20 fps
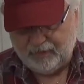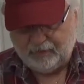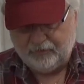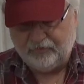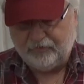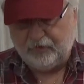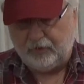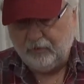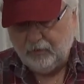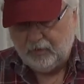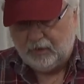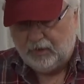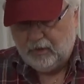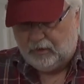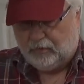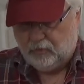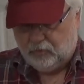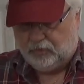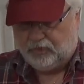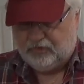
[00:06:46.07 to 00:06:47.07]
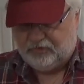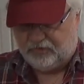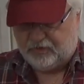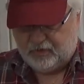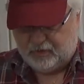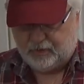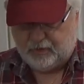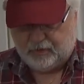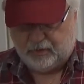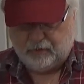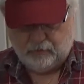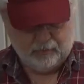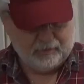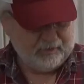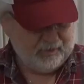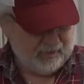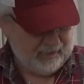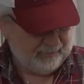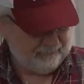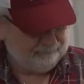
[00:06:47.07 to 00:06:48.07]
So we're just going to go with
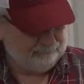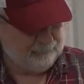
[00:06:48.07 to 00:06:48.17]
that.